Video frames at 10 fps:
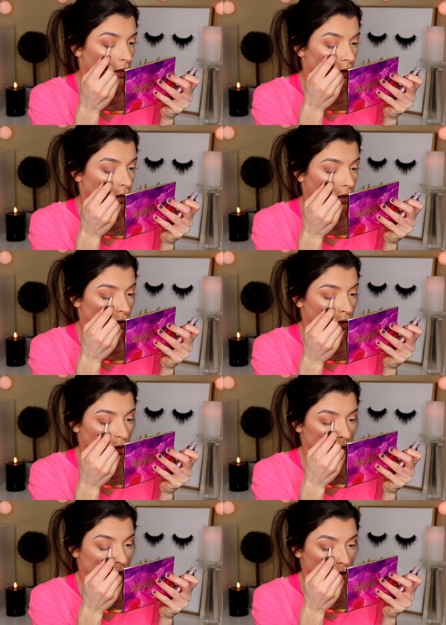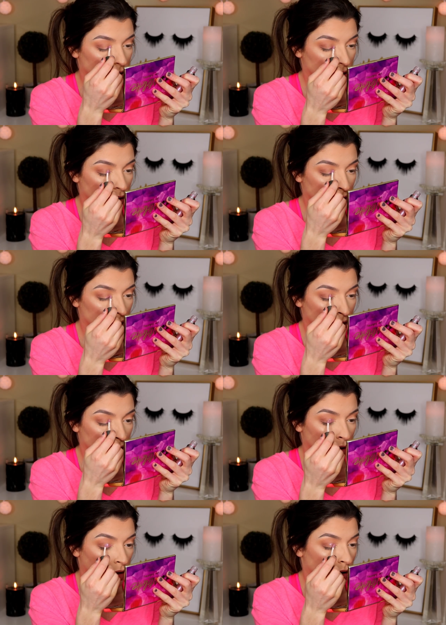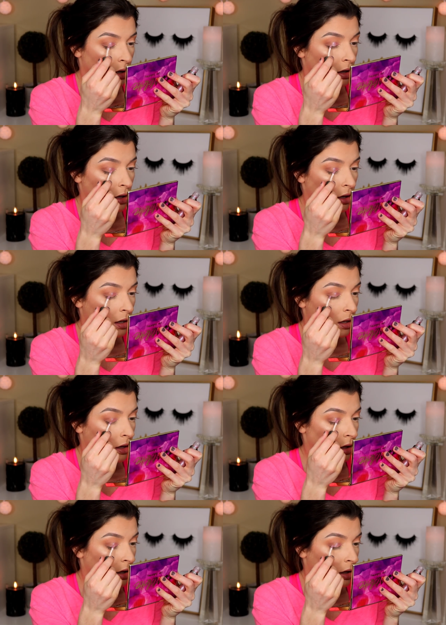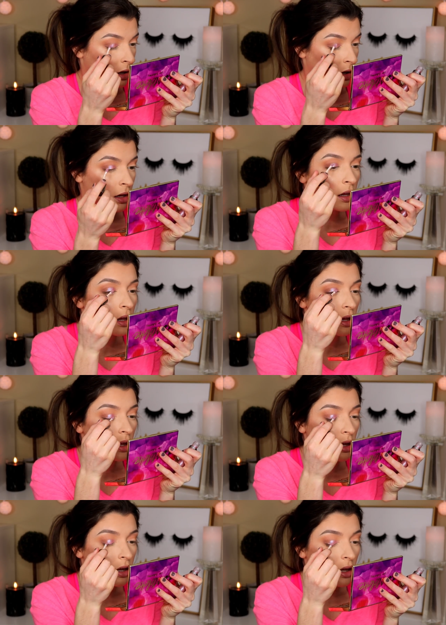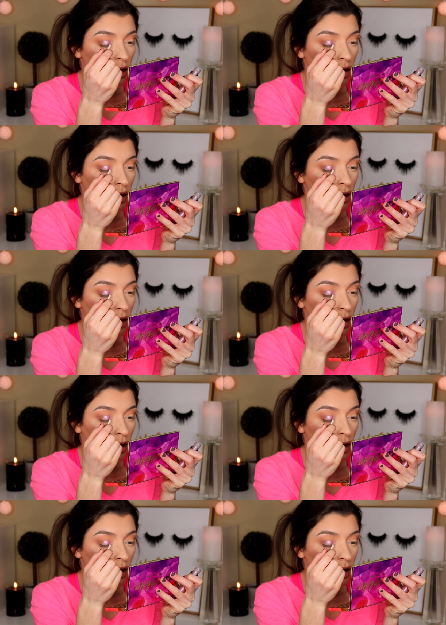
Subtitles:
Nothing is said.